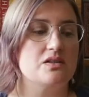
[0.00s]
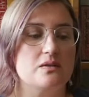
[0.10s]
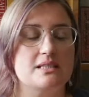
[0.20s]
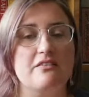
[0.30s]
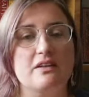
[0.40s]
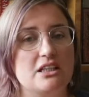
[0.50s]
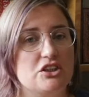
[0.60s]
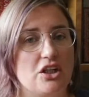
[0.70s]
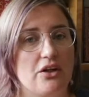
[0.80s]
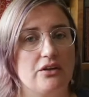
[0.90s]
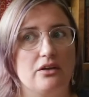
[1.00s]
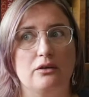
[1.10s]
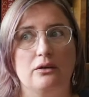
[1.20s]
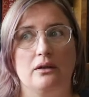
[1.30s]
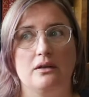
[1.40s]
So it's definitely a joke.
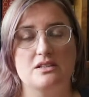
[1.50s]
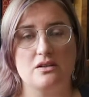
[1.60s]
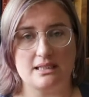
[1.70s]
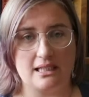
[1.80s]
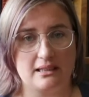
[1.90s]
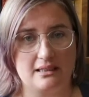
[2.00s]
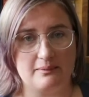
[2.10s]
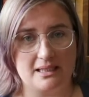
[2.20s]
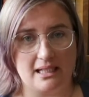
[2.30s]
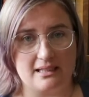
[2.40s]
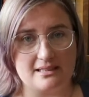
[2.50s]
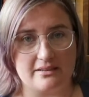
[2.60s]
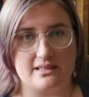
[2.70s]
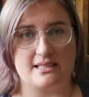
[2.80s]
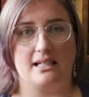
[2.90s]
It's not intended to be taken
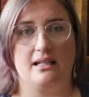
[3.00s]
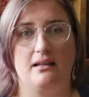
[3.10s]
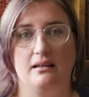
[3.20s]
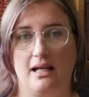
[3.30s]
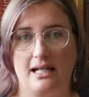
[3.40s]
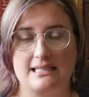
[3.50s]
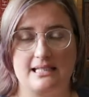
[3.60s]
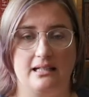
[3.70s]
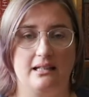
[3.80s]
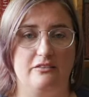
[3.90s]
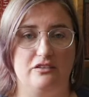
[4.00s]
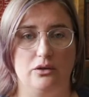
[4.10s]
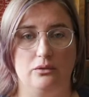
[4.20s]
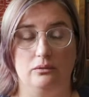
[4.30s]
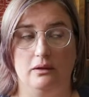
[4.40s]
seriously. Like I said, if
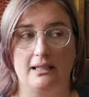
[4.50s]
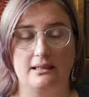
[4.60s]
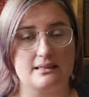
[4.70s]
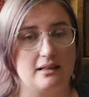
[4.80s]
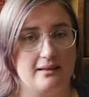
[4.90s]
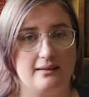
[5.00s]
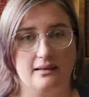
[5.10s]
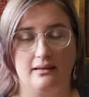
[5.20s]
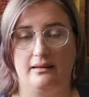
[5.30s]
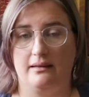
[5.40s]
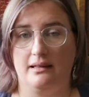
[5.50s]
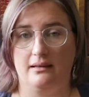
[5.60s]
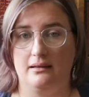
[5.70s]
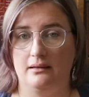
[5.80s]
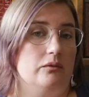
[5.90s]
you like this kind of thing,
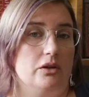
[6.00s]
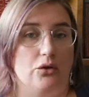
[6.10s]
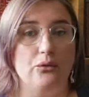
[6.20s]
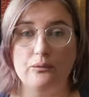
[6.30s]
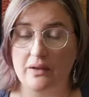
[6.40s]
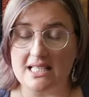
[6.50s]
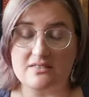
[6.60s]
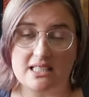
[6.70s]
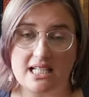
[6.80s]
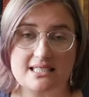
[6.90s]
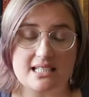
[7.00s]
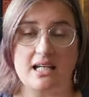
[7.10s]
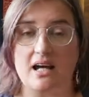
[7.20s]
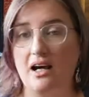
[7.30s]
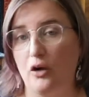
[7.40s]
then, you know, that's
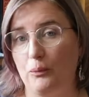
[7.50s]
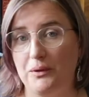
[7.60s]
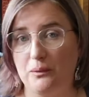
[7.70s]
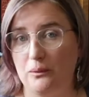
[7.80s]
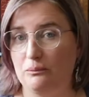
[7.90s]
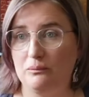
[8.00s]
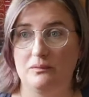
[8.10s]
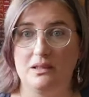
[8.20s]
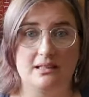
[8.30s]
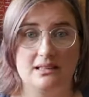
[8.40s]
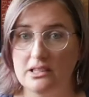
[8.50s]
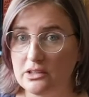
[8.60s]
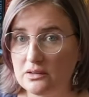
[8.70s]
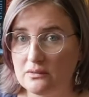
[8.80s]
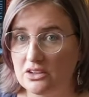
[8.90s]
fantastic. I hope you
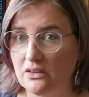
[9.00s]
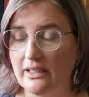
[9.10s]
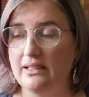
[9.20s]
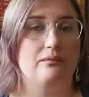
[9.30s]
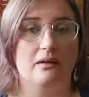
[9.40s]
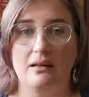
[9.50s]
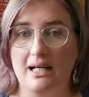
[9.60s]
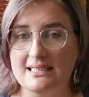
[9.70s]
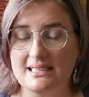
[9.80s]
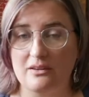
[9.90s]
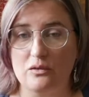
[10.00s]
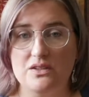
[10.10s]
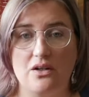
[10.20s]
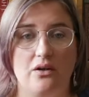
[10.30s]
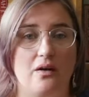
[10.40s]
continue to enjoy. Like I said,
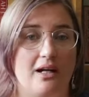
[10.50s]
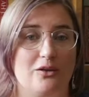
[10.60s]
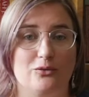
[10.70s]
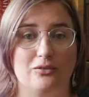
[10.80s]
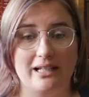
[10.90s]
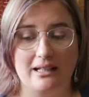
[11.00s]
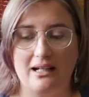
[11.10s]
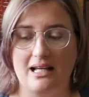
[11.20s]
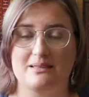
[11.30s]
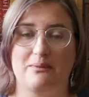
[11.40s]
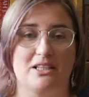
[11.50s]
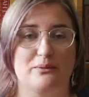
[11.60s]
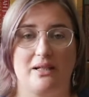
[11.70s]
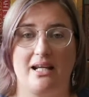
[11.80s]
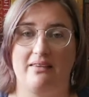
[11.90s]
also, I could read it as a
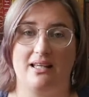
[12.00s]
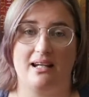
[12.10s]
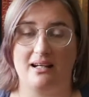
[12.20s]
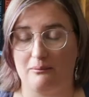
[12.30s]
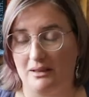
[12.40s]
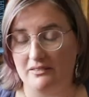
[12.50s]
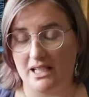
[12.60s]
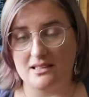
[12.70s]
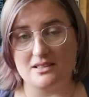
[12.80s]
punishment and then end up loving it.